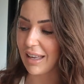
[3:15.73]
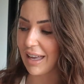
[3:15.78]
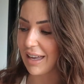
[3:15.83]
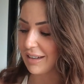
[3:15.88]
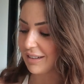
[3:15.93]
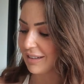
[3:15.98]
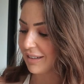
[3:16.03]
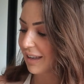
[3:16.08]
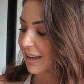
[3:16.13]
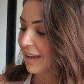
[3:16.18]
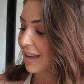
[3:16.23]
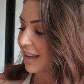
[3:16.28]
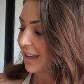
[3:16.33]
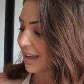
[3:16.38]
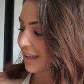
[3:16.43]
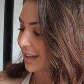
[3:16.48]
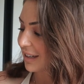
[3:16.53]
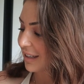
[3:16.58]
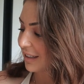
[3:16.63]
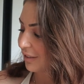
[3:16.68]
and
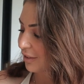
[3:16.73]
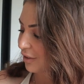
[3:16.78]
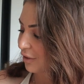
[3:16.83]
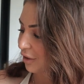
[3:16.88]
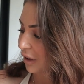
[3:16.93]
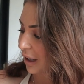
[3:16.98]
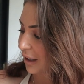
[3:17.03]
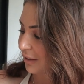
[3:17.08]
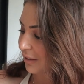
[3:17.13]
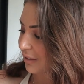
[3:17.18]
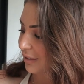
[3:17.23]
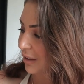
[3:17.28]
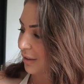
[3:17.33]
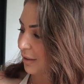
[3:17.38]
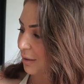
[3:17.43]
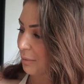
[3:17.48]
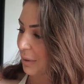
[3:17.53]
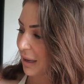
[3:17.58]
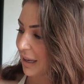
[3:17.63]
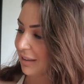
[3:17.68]
it is just
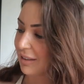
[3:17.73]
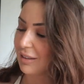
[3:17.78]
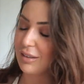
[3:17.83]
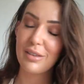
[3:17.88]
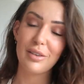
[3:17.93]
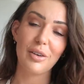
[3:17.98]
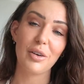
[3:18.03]
the best.